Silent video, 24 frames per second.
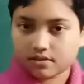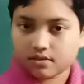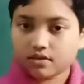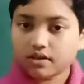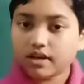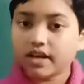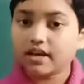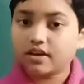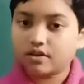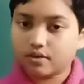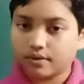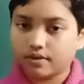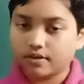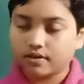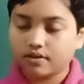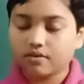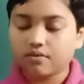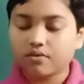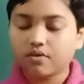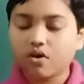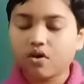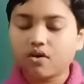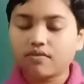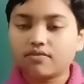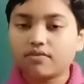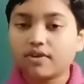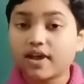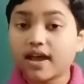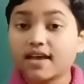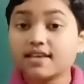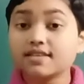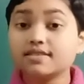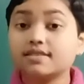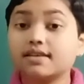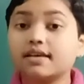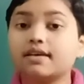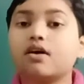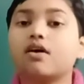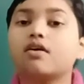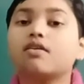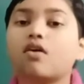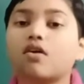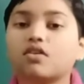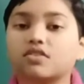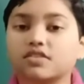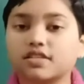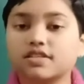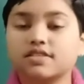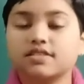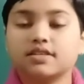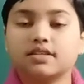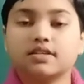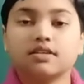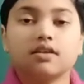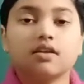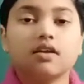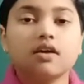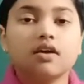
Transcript: liquid or gas oxygen.